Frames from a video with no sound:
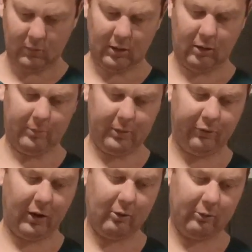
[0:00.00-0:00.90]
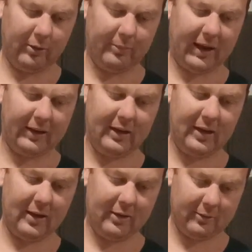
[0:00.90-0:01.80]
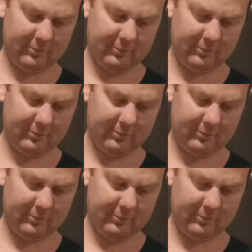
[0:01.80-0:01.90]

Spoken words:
Then I'll be folding it back down